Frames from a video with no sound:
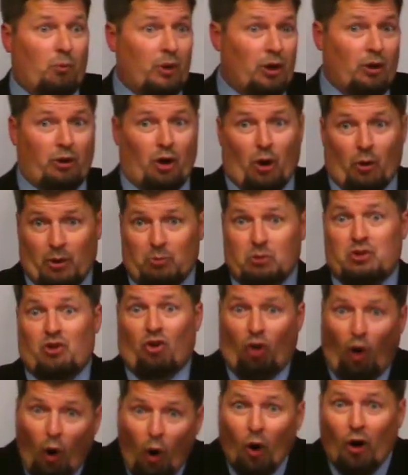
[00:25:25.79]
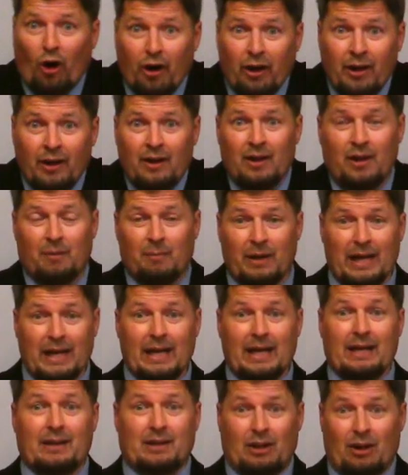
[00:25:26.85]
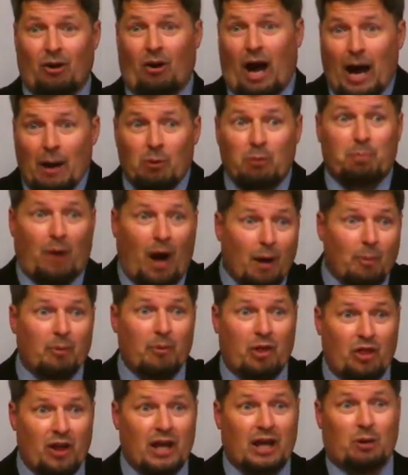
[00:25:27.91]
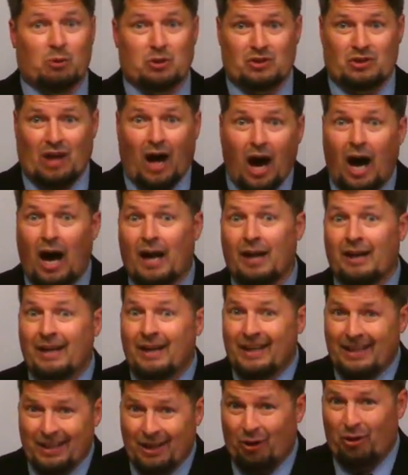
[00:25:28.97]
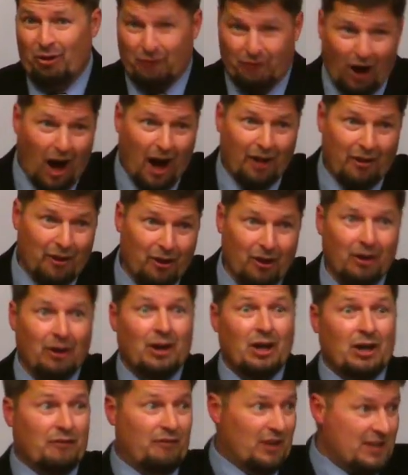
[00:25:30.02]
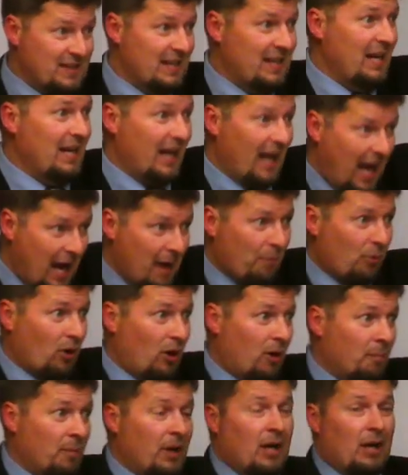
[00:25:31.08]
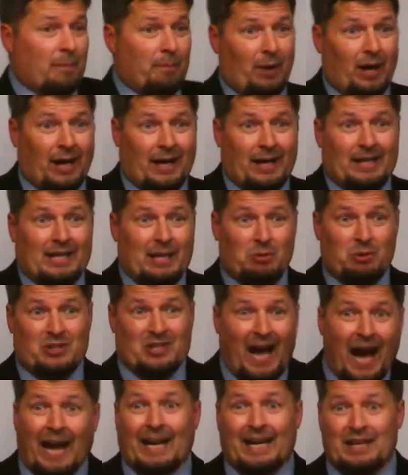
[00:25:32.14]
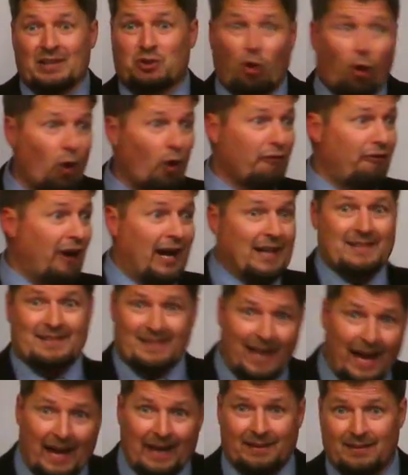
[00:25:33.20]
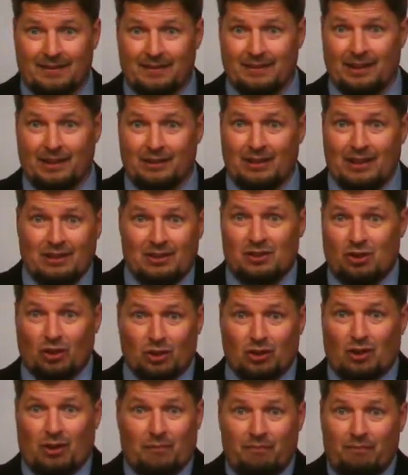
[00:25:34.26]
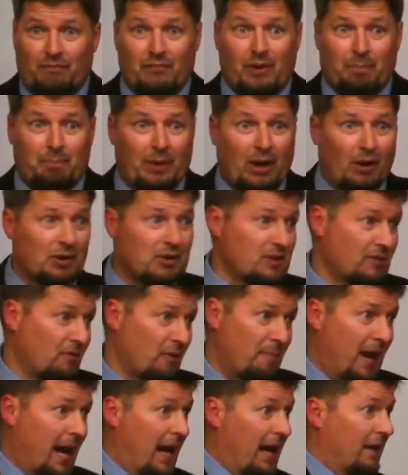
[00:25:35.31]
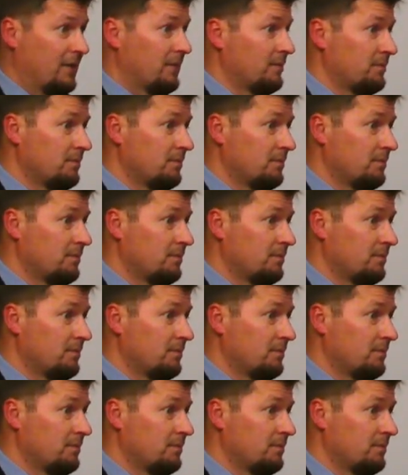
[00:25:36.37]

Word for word: don't know. It was the Lord, meaning, you know, I would probably think it was God, you know, the Father visiting Abram, but he was not in his glorified state. He, he just took the, the appearance of a man.